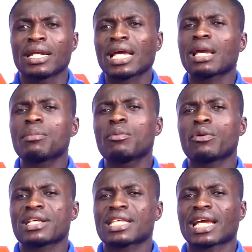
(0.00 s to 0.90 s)
and can be
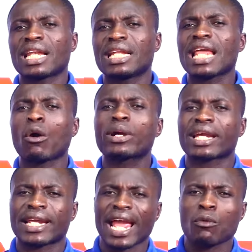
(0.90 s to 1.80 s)
more as a Kennedy
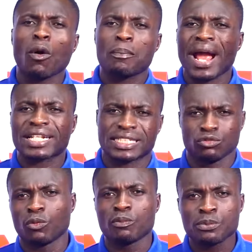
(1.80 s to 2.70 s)
Hunker, what party
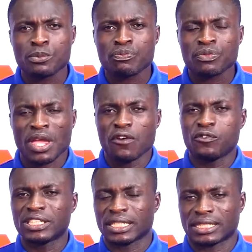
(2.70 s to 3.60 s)
noon, a
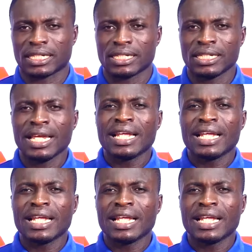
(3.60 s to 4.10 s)
frittity.